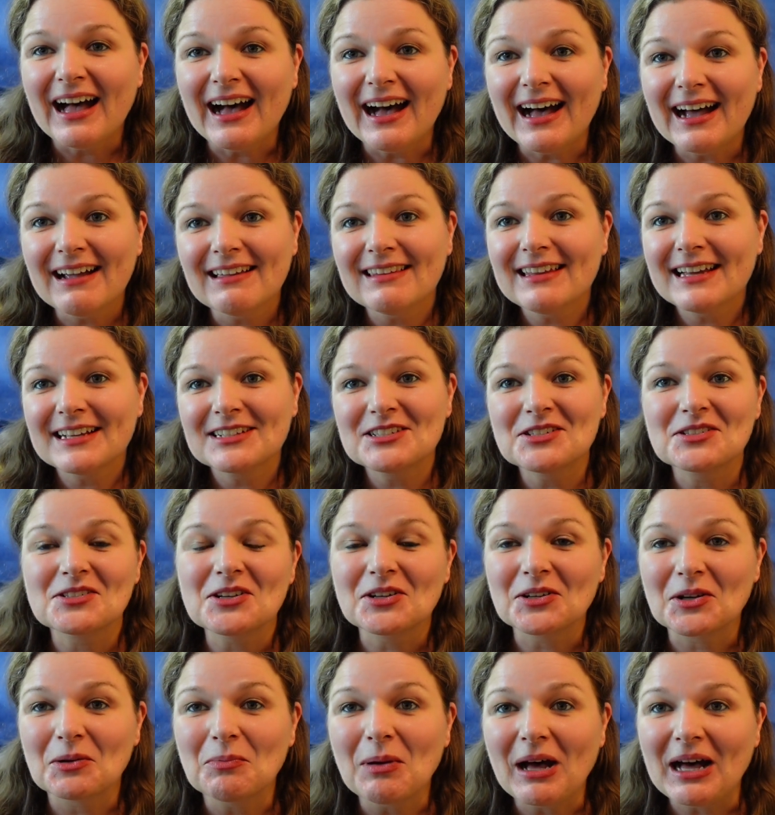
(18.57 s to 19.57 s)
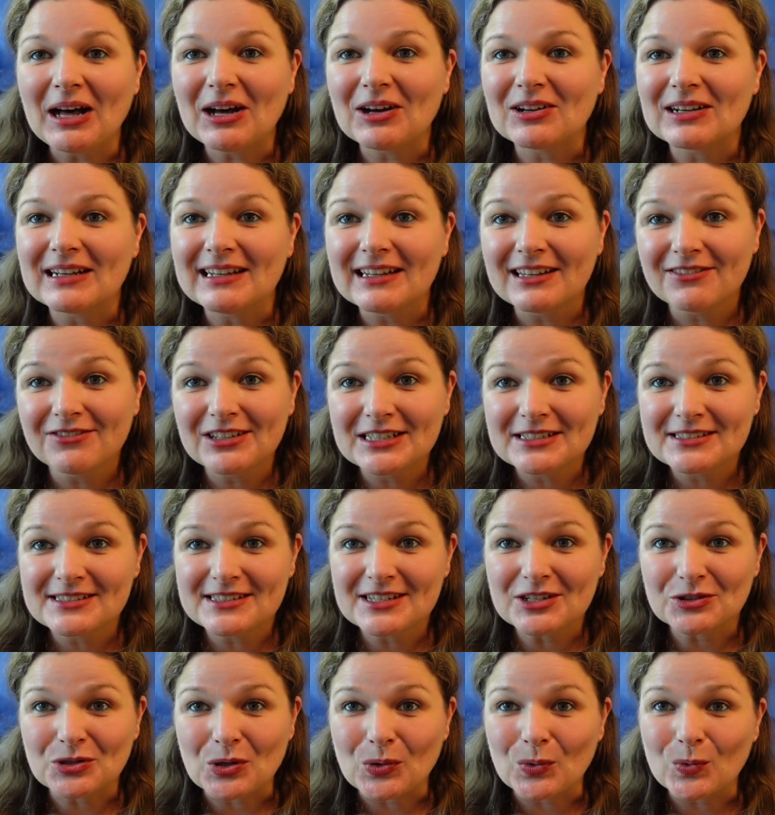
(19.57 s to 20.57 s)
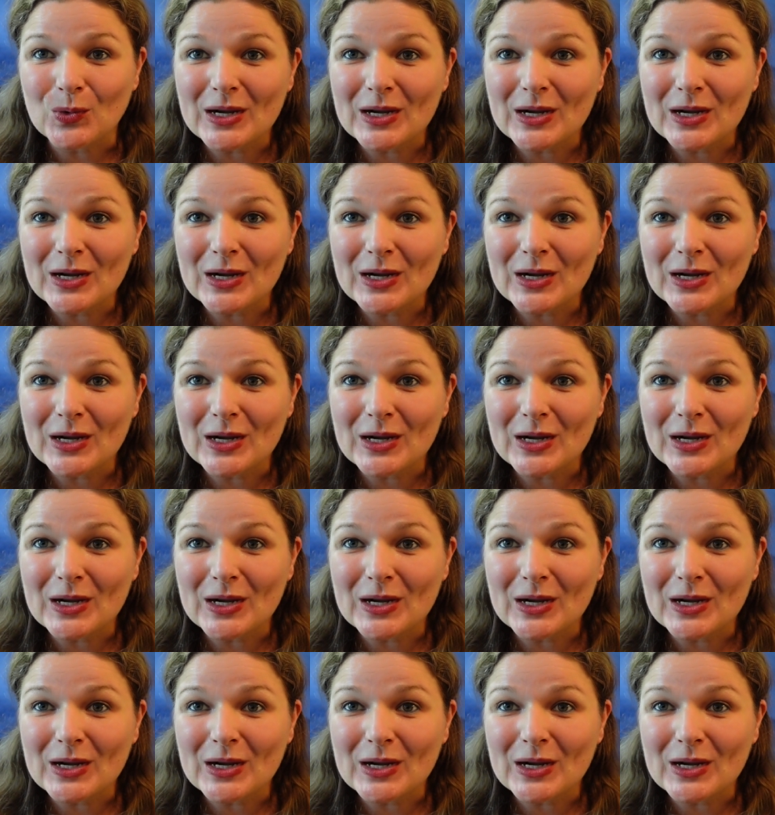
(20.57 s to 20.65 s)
I like to talk about living zero